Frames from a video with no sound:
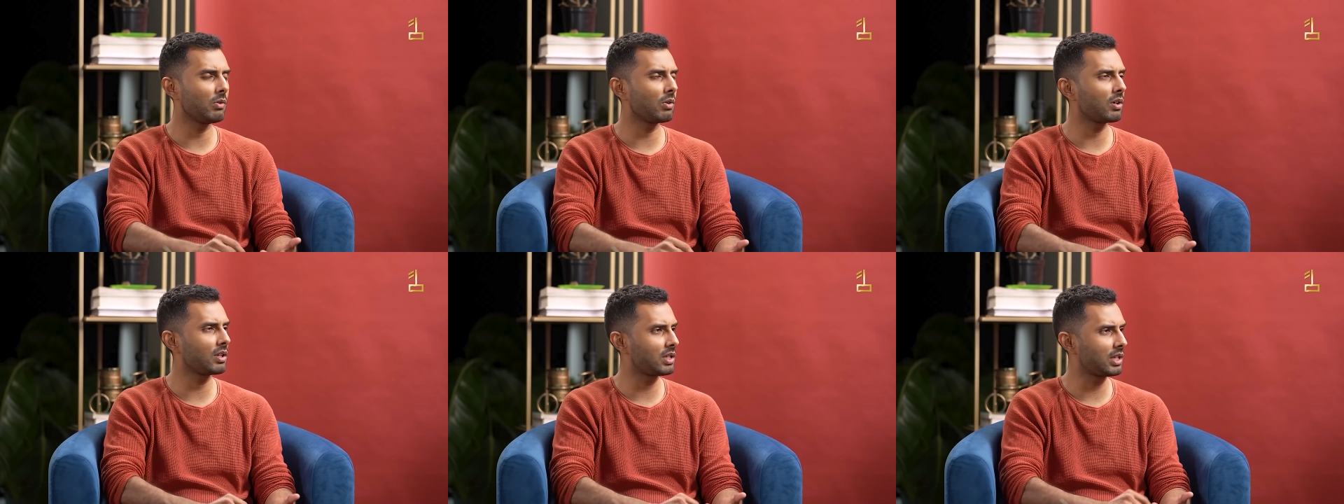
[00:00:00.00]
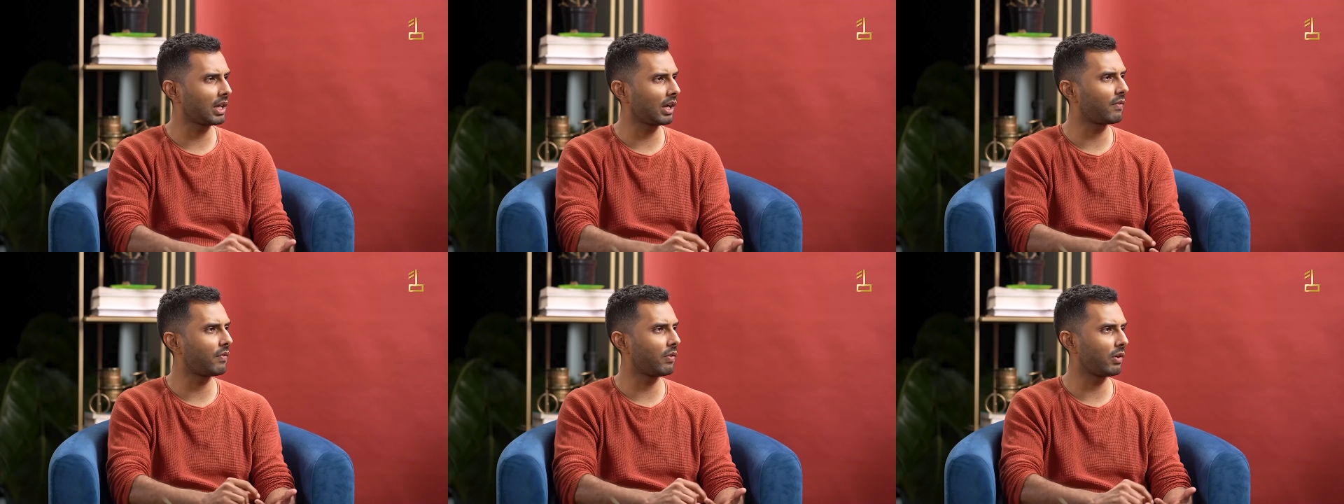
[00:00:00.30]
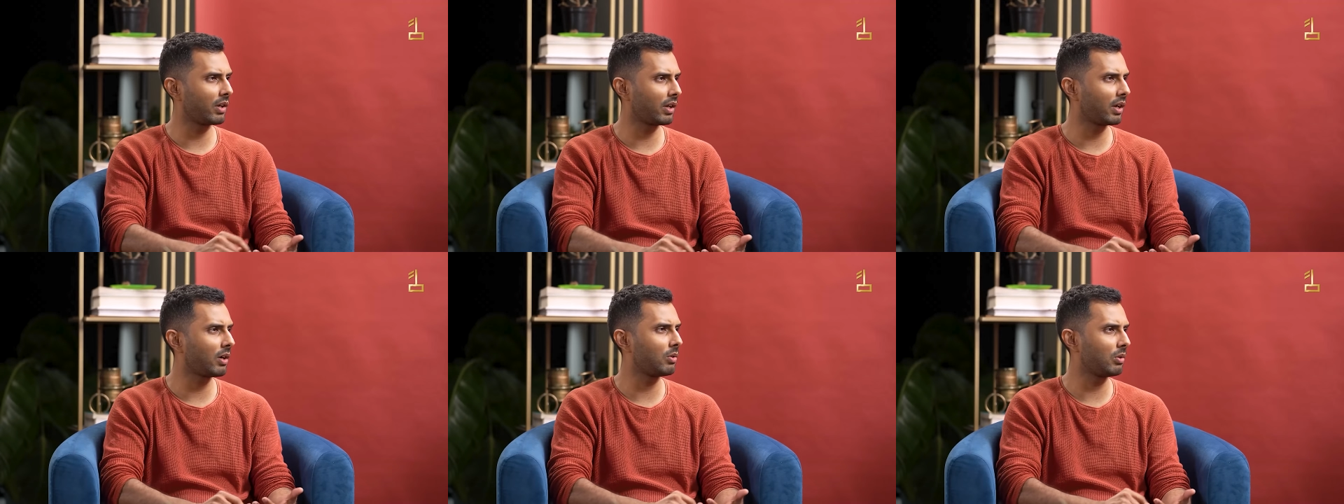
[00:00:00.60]
he wrote a check
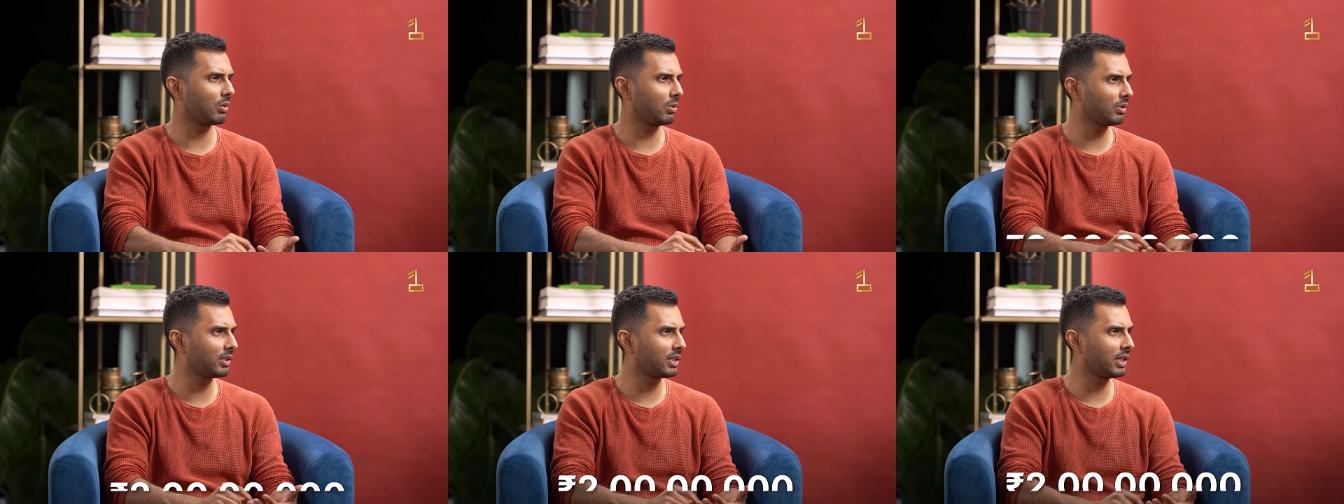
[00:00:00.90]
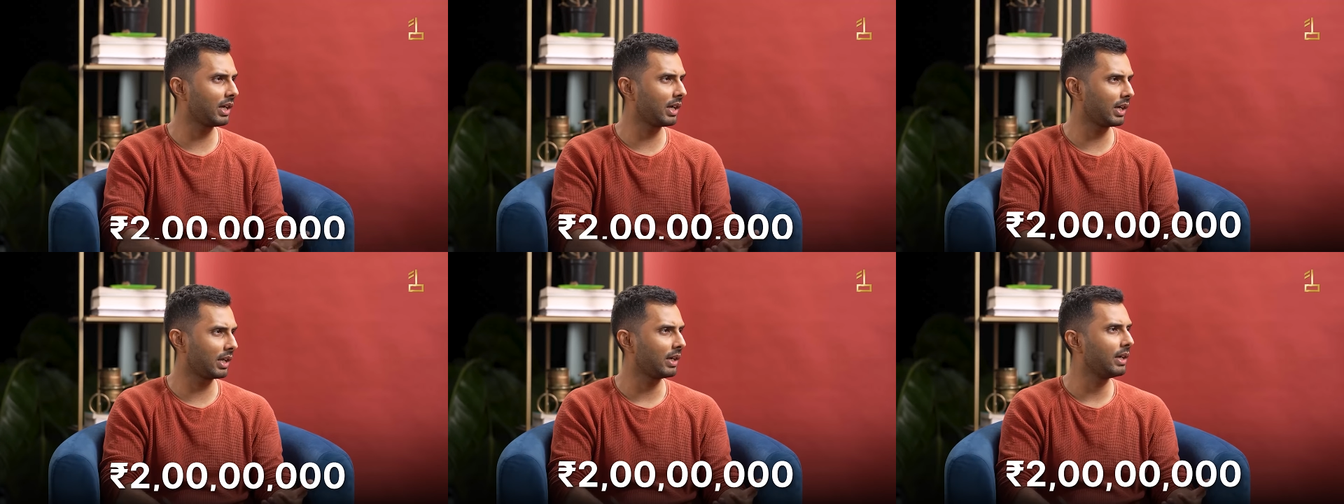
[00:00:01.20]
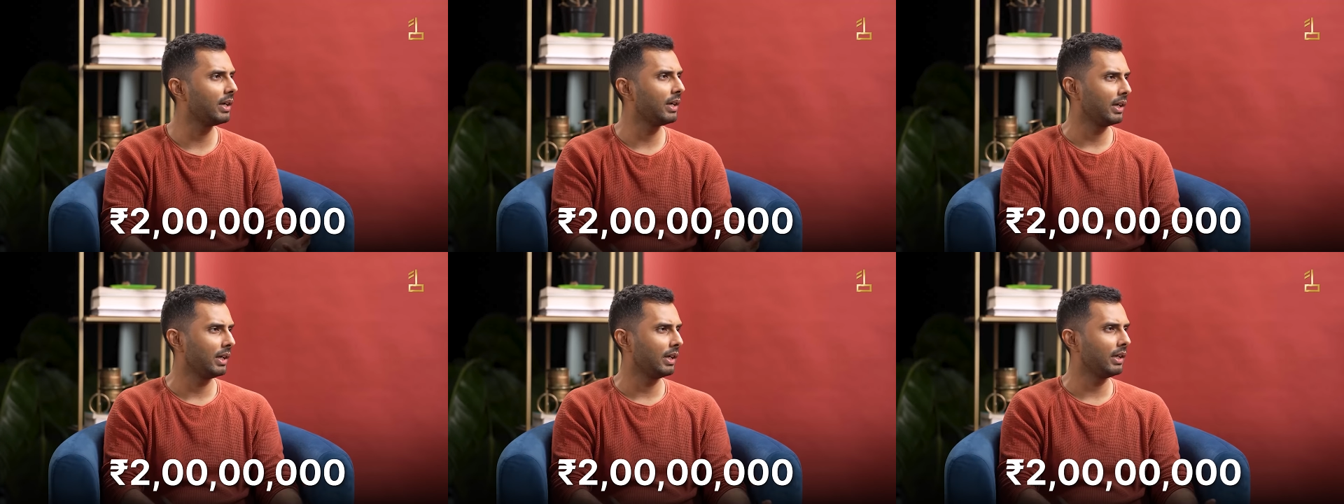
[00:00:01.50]
for around 2 CR,
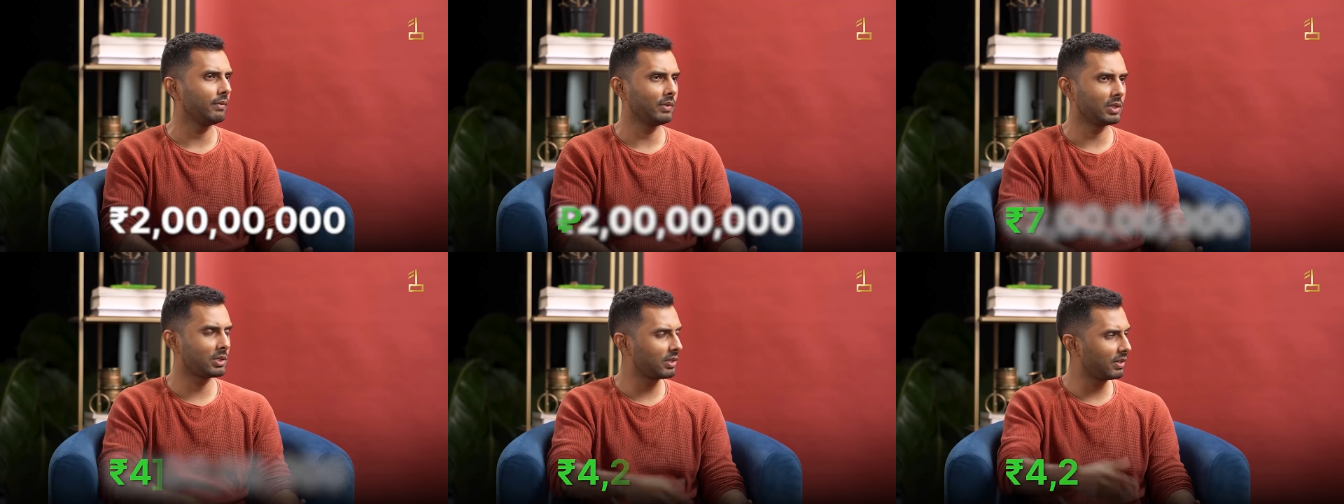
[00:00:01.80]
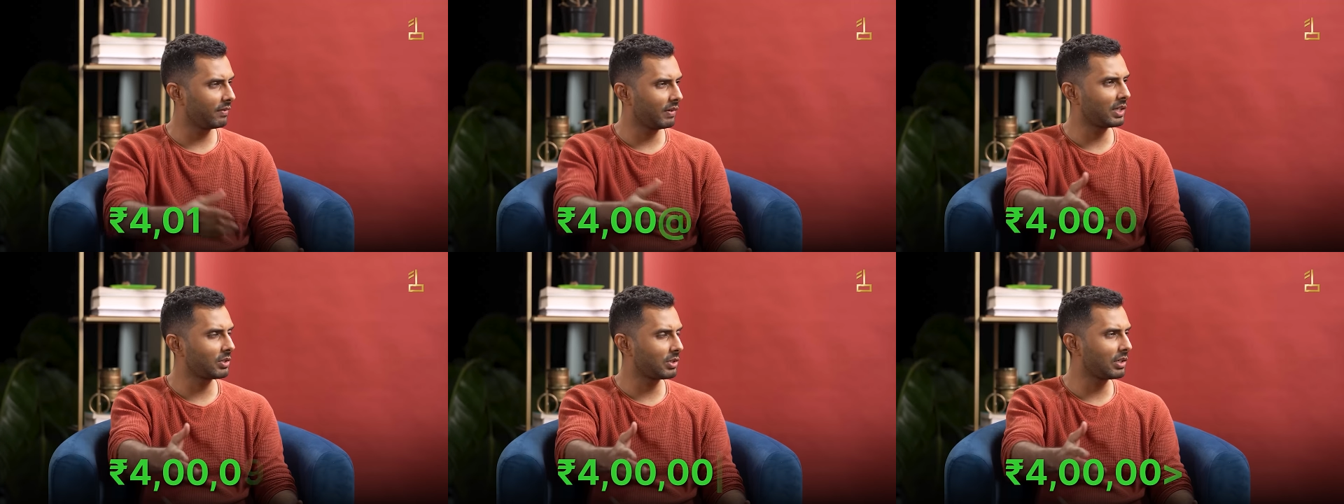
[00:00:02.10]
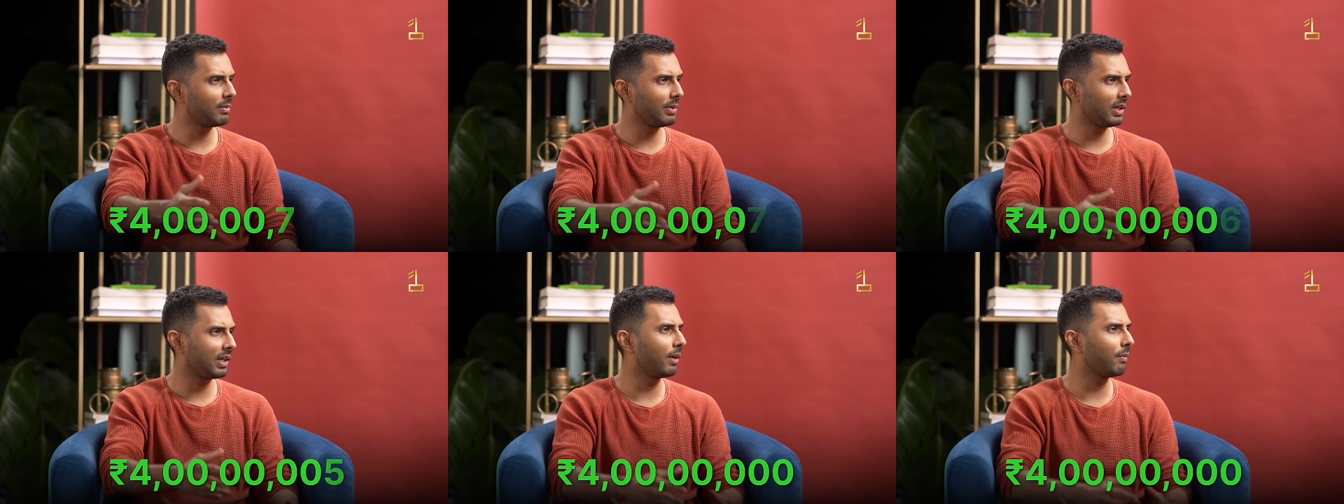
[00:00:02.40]
which
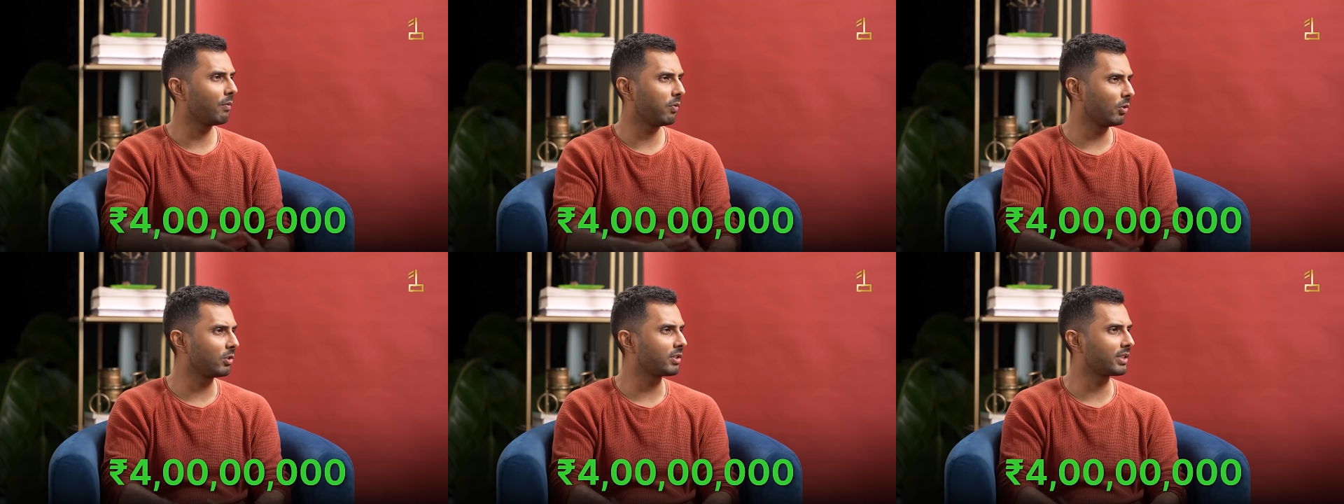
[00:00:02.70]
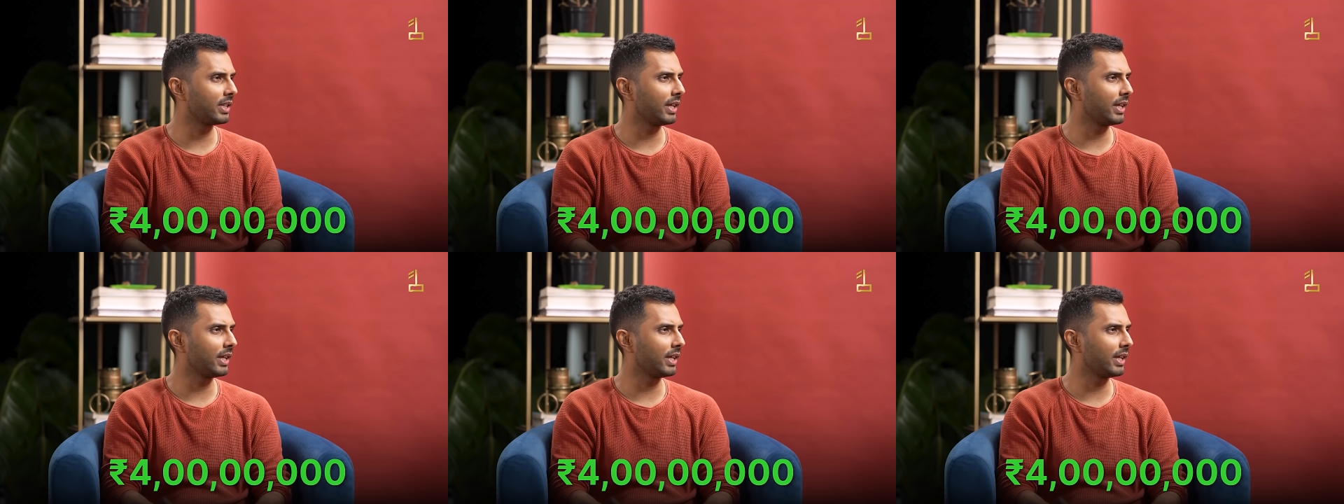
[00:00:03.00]
eventually became 4